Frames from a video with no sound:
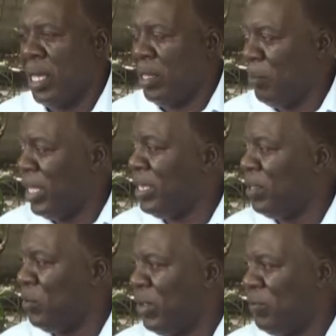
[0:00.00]
I
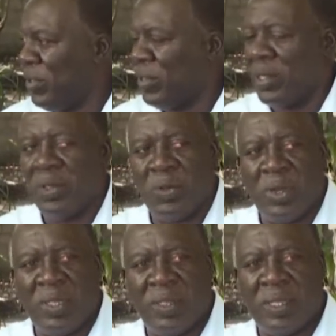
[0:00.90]
imagine he will have discussed it
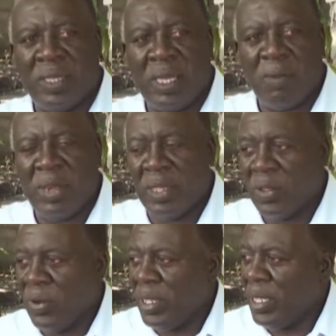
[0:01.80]
with his
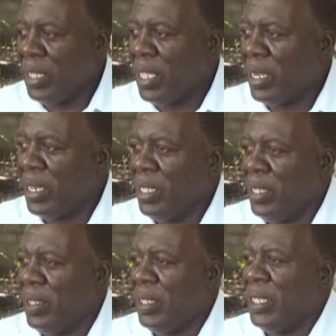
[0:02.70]
cabinet colleague, and
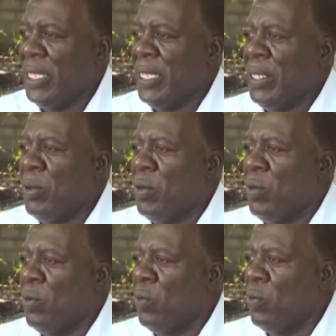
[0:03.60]
he,
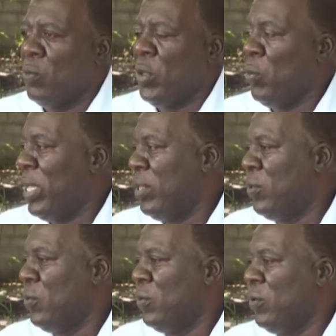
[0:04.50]
we
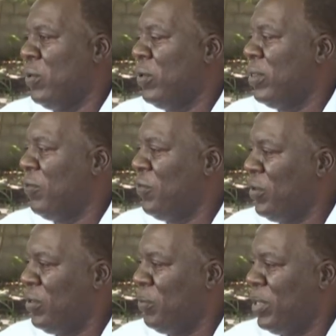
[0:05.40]
went to the
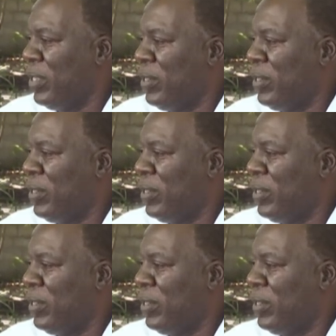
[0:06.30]
first